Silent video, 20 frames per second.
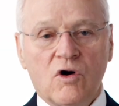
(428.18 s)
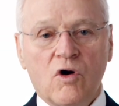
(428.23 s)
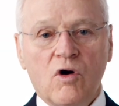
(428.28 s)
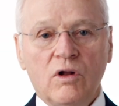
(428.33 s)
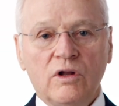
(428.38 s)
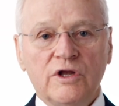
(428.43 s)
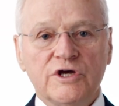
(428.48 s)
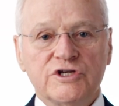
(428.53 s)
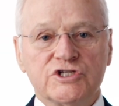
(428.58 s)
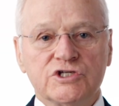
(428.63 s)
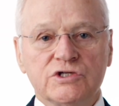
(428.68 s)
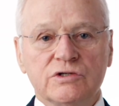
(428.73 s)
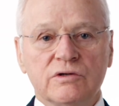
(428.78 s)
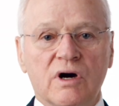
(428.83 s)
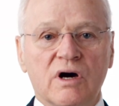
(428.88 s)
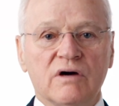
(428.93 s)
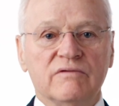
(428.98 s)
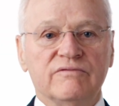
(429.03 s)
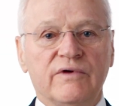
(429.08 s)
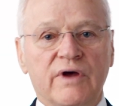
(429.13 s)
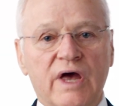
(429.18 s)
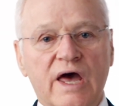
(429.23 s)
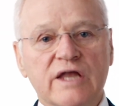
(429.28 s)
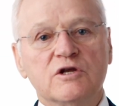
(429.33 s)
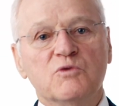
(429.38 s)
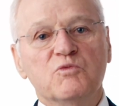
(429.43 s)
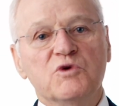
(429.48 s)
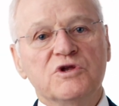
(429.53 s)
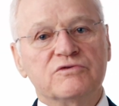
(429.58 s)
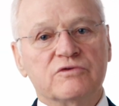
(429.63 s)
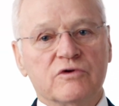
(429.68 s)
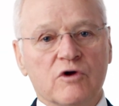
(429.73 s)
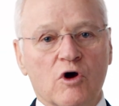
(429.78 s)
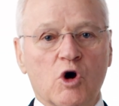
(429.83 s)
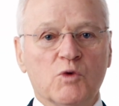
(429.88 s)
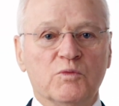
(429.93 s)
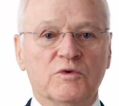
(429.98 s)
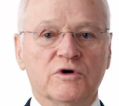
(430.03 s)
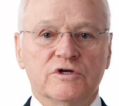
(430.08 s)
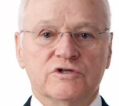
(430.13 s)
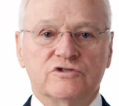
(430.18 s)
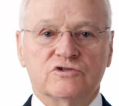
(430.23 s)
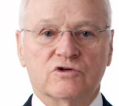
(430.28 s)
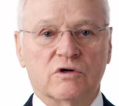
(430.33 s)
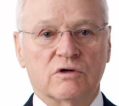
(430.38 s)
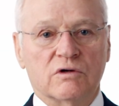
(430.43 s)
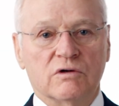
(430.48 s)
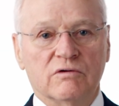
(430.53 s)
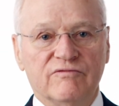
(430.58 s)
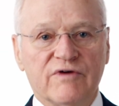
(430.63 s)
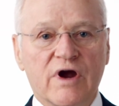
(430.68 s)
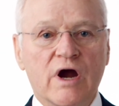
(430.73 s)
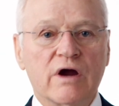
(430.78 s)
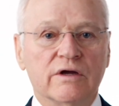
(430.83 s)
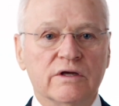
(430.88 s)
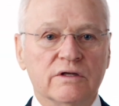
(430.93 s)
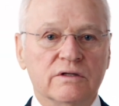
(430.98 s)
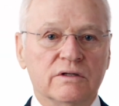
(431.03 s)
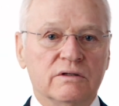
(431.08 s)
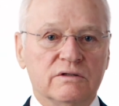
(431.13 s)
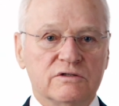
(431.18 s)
whole issue of endometriomas or ovarian